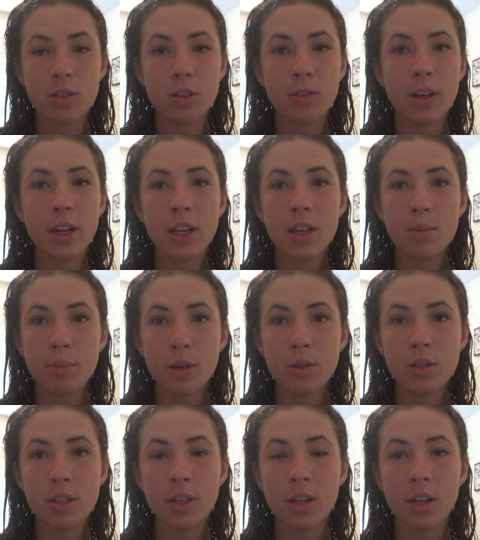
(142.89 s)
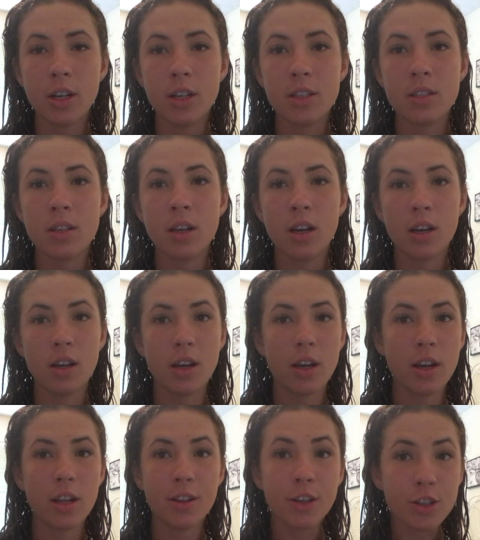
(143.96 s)
So if any abuse occurs,
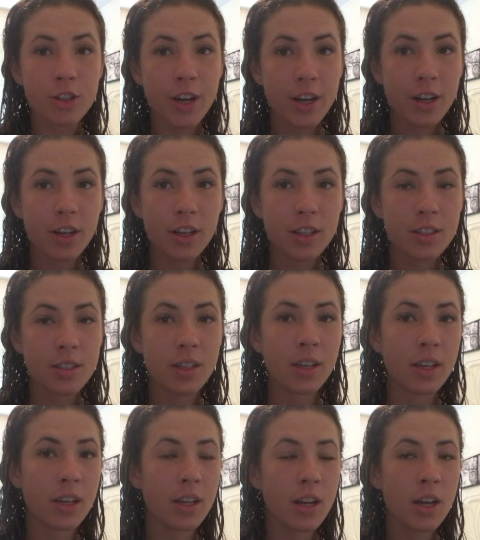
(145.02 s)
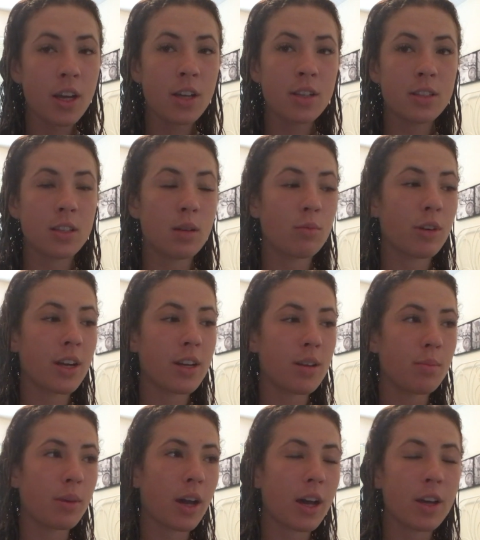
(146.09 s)
another trainer could see it, some
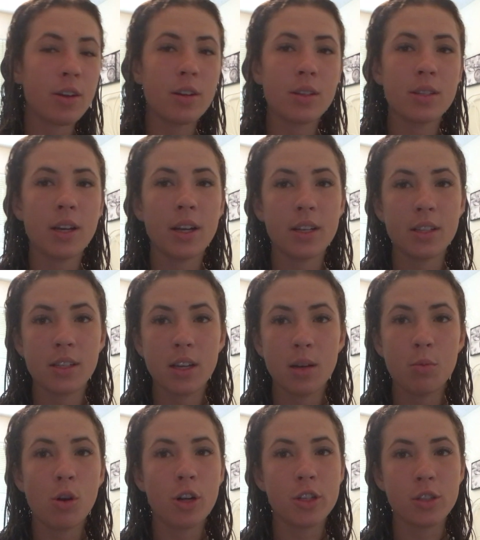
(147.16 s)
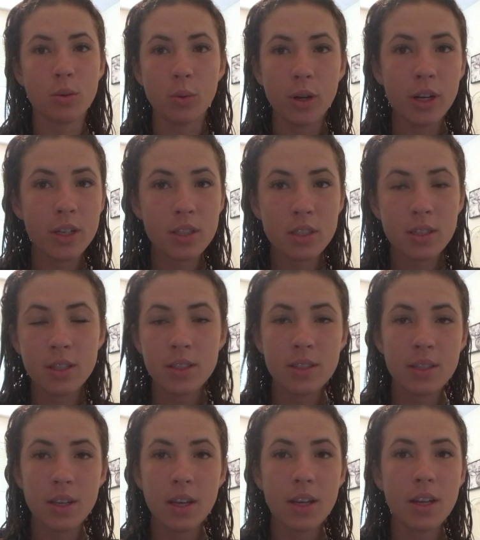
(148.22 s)
random guy who decided to come watch the works could
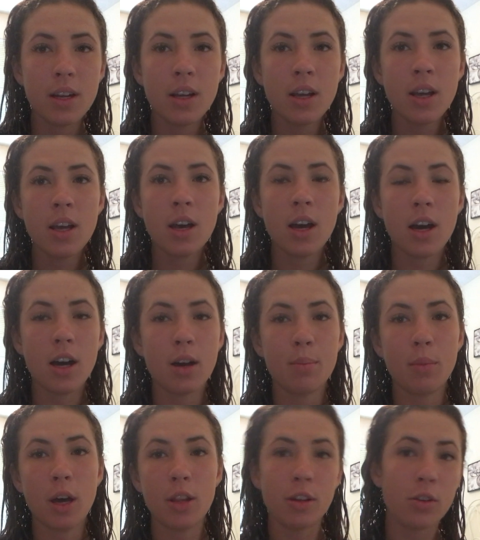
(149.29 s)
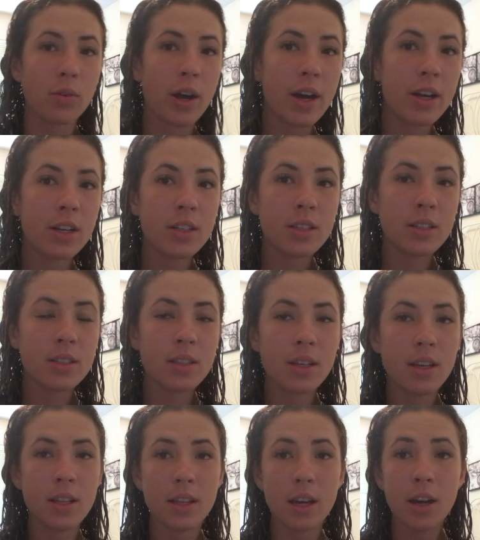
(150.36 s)
see it, other riders can
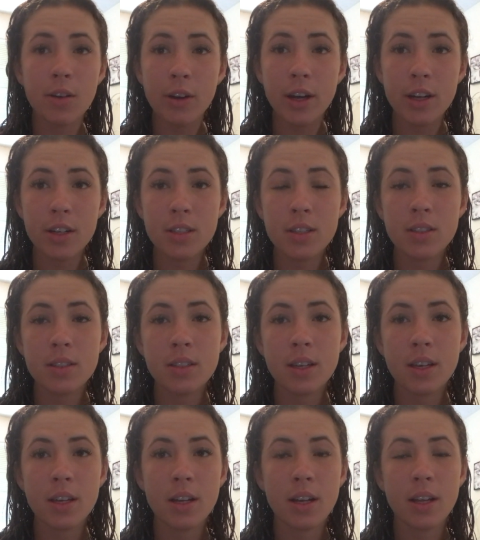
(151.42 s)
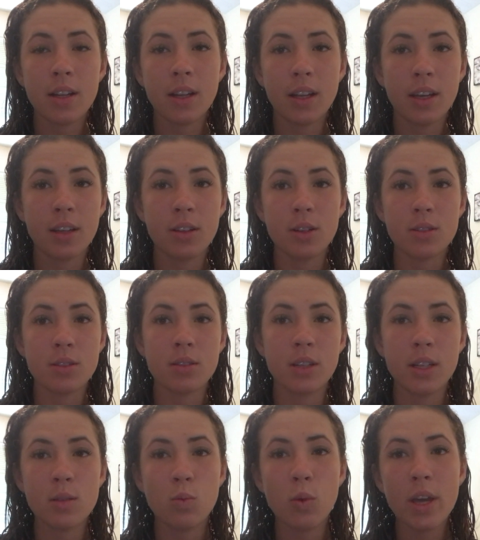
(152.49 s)
see it, the outriders can see it, and like
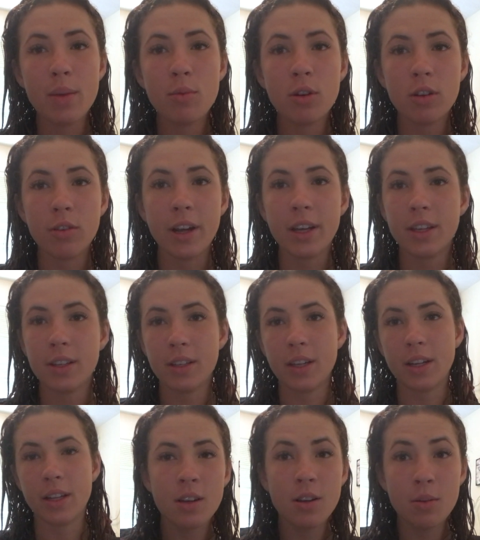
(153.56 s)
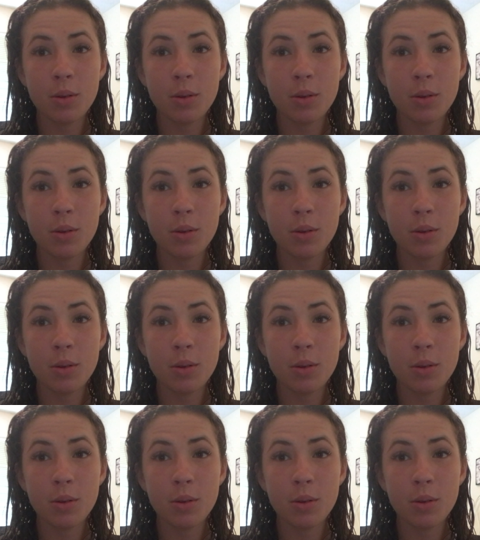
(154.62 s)
it's way more regulated.